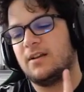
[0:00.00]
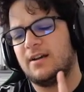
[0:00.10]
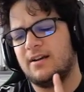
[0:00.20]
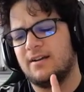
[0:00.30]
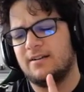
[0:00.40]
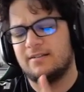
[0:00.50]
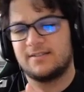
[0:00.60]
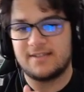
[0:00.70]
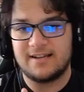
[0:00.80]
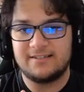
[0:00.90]

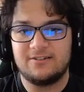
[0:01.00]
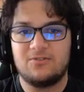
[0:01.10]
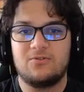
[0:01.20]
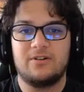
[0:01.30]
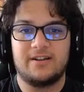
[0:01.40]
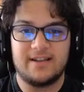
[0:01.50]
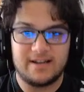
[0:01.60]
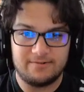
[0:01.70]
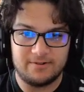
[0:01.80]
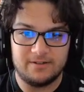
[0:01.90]
Sonda or
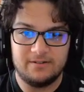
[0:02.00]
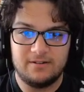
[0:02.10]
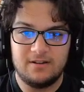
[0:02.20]
Gyra,